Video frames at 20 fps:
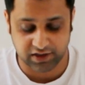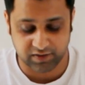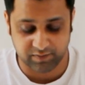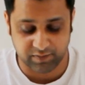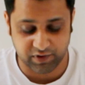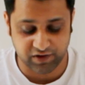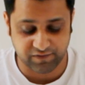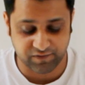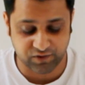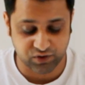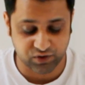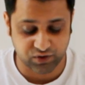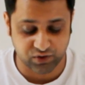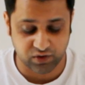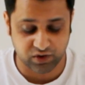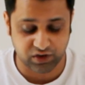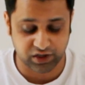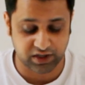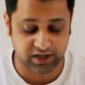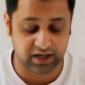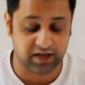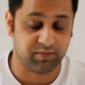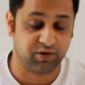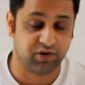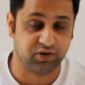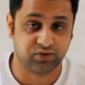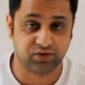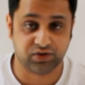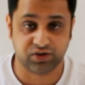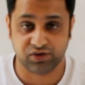brief tutorial
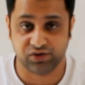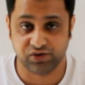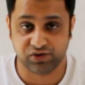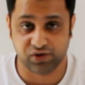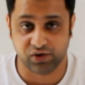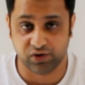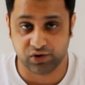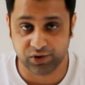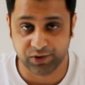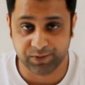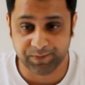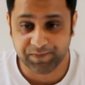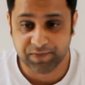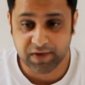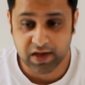about drone